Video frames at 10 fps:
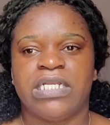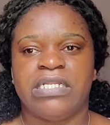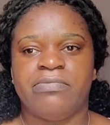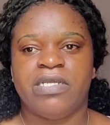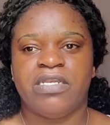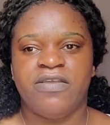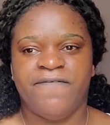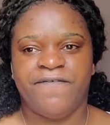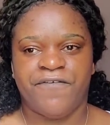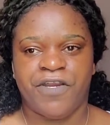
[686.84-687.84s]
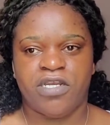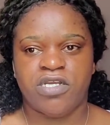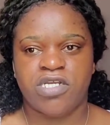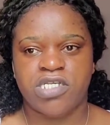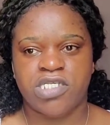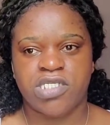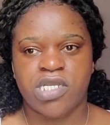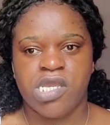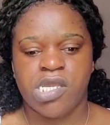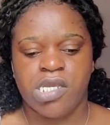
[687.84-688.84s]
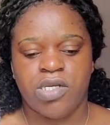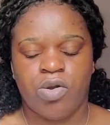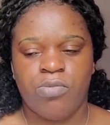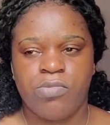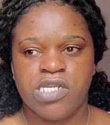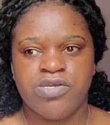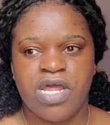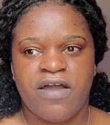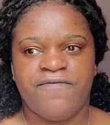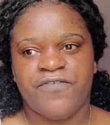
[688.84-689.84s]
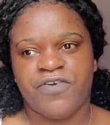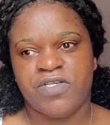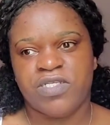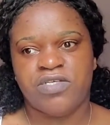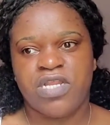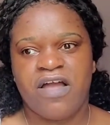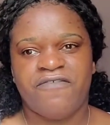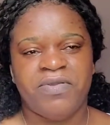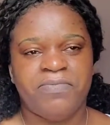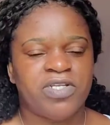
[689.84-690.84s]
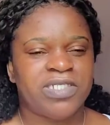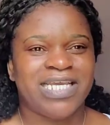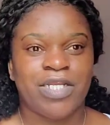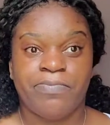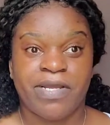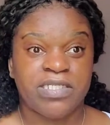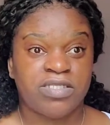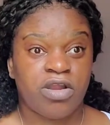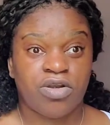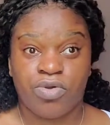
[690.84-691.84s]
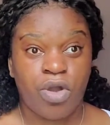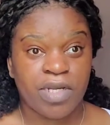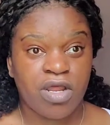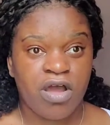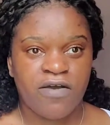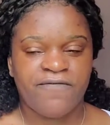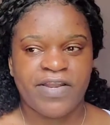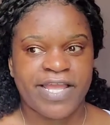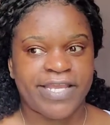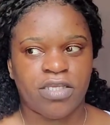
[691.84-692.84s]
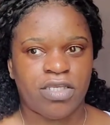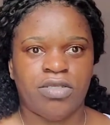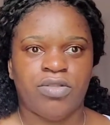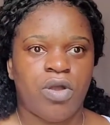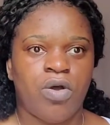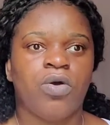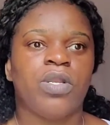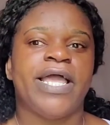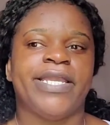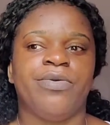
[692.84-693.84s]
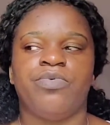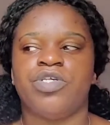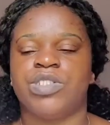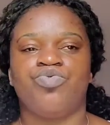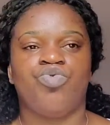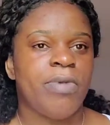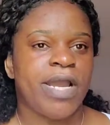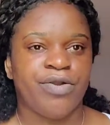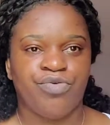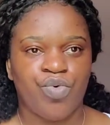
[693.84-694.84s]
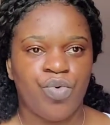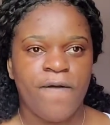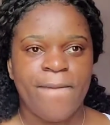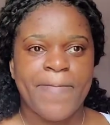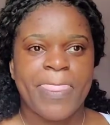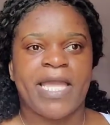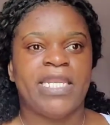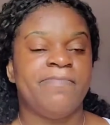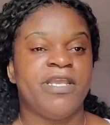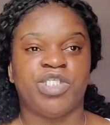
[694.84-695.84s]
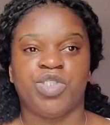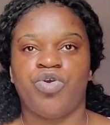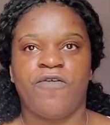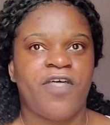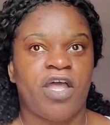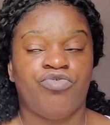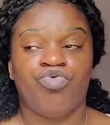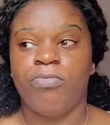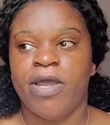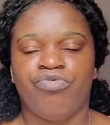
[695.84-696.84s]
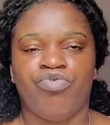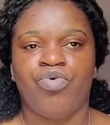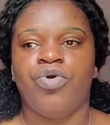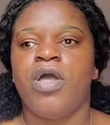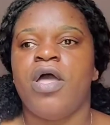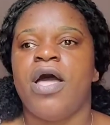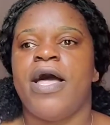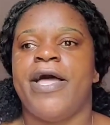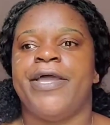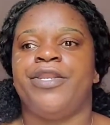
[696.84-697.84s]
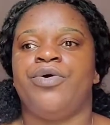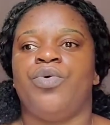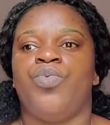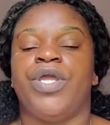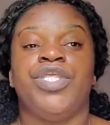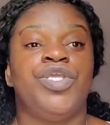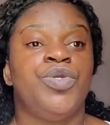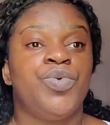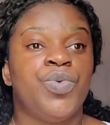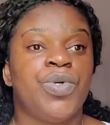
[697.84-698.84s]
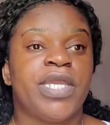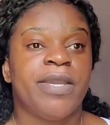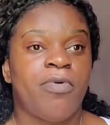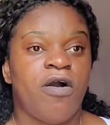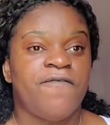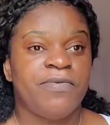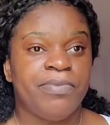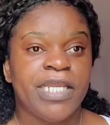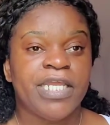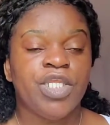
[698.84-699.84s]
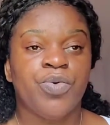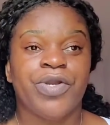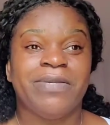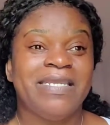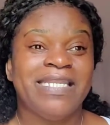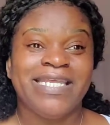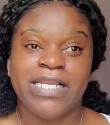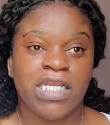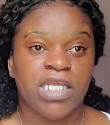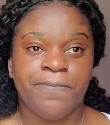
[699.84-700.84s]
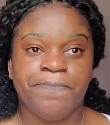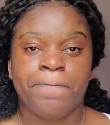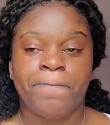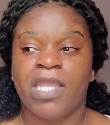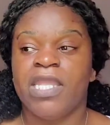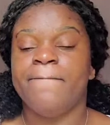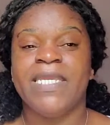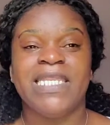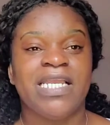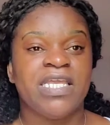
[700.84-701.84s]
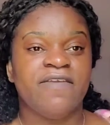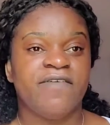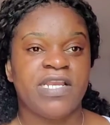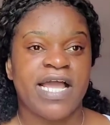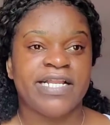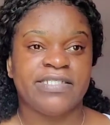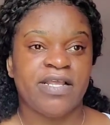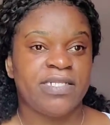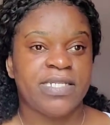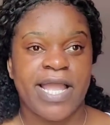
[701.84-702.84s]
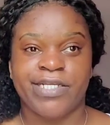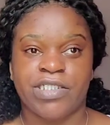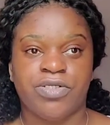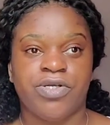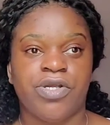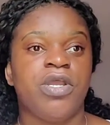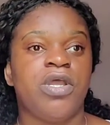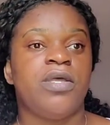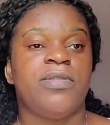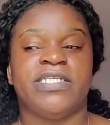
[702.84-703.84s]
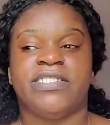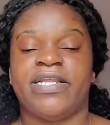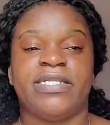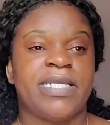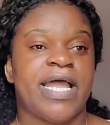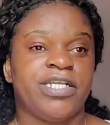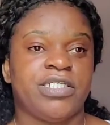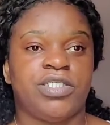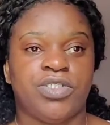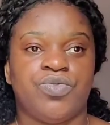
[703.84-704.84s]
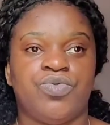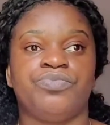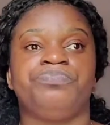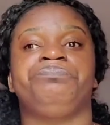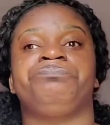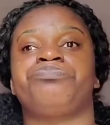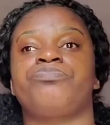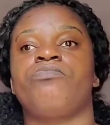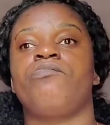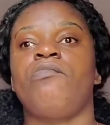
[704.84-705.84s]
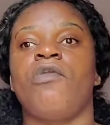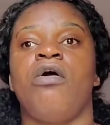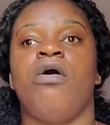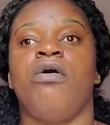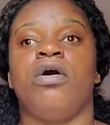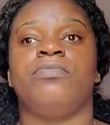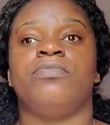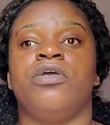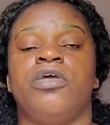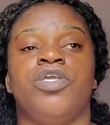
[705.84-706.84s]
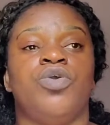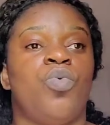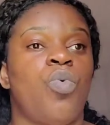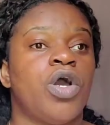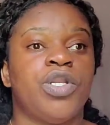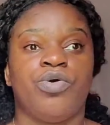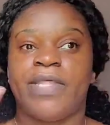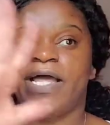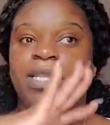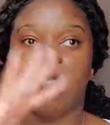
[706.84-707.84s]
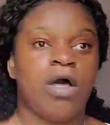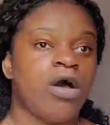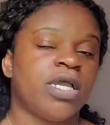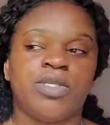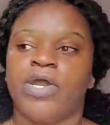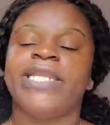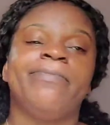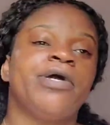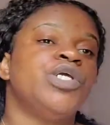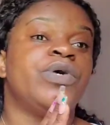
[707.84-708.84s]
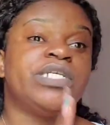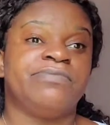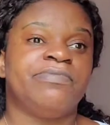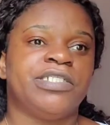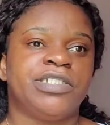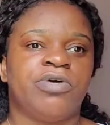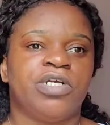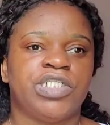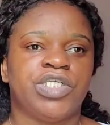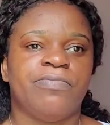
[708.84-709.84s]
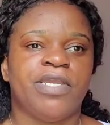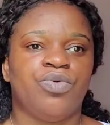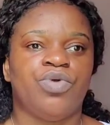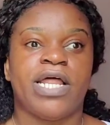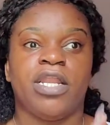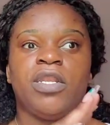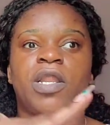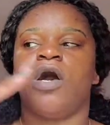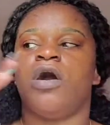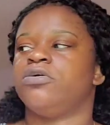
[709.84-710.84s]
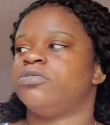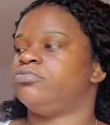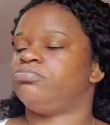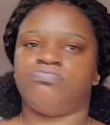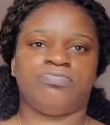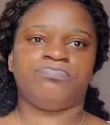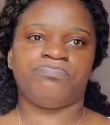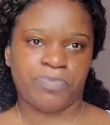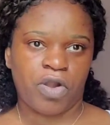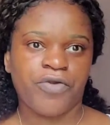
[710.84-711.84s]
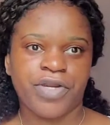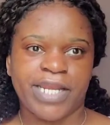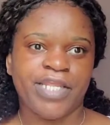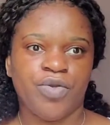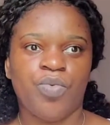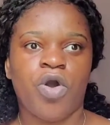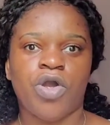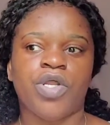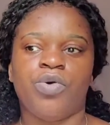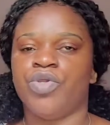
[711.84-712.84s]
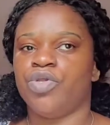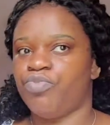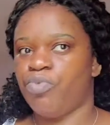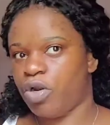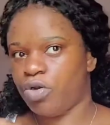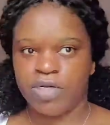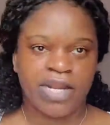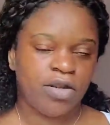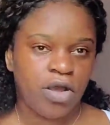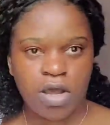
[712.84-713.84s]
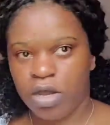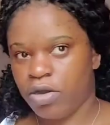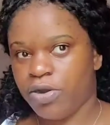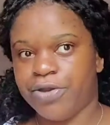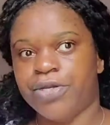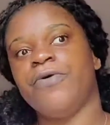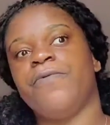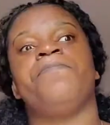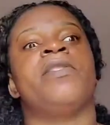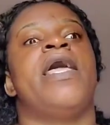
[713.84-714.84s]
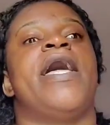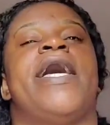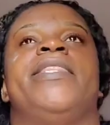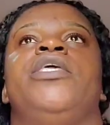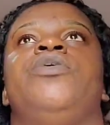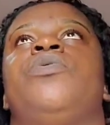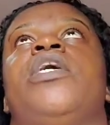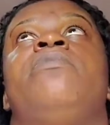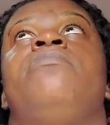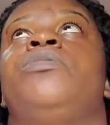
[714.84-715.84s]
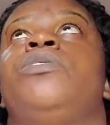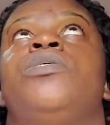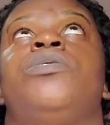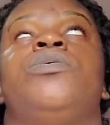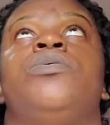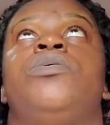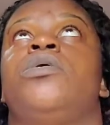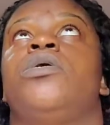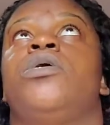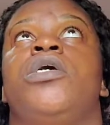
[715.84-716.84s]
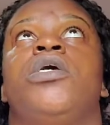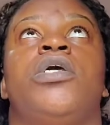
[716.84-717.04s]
plane was a little bit different, because normally you'd have people just get up and start coming off, like, you know, like it was row by row, and they made sure of that row by row. And when you came off the plane, you were immediately given hand sanitizer. They sanitize you. You walk down that long, now anybody who has been to Montego Bay know that long corridor you walk down that long corridor. And then you came to